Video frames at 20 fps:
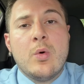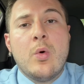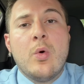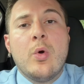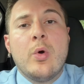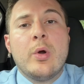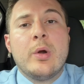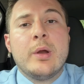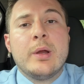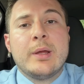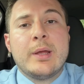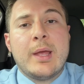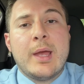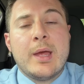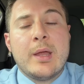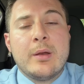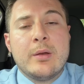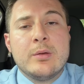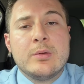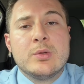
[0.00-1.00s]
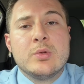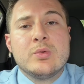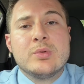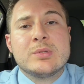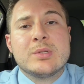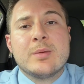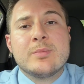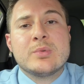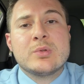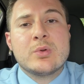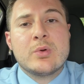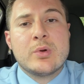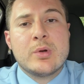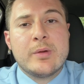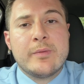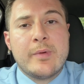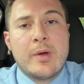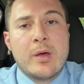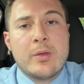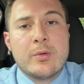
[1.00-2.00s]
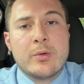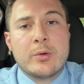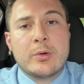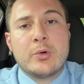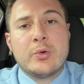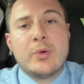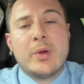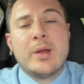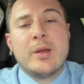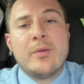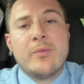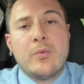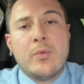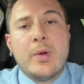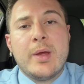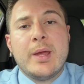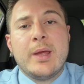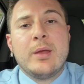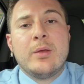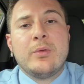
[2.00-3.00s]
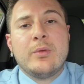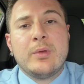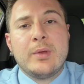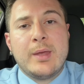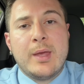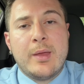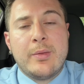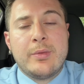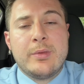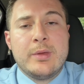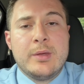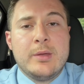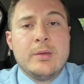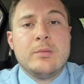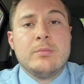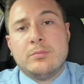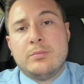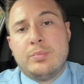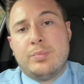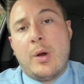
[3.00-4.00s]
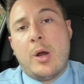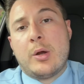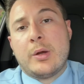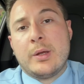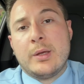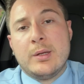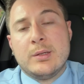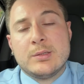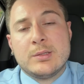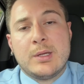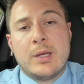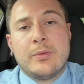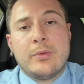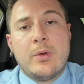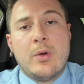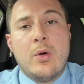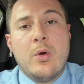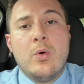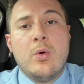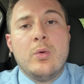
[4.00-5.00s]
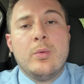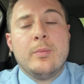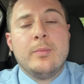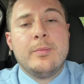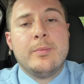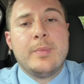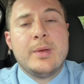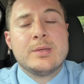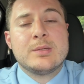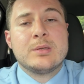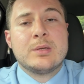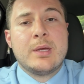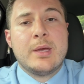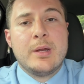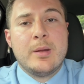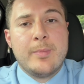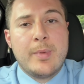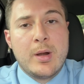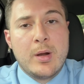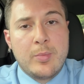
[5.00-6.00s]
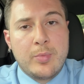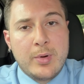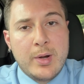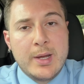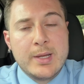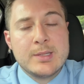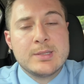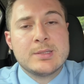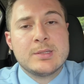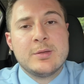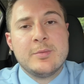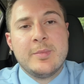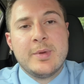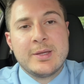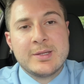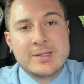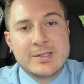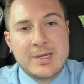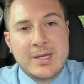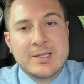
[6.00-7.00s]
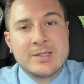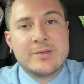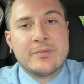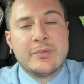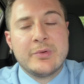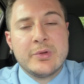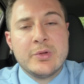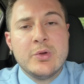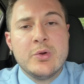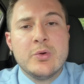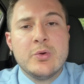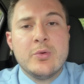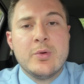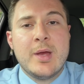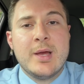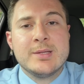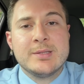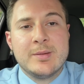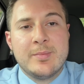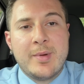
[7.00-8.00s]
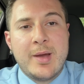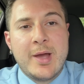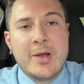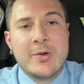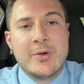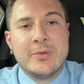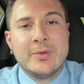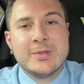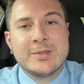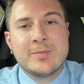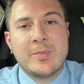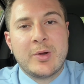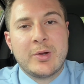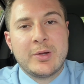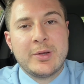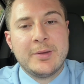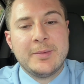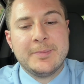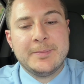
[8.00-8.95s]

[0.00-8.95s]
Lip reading: or again, do some sort of other creative way to get the bargain and to get the home basically at a better price to make sense for you as a buyer in this market.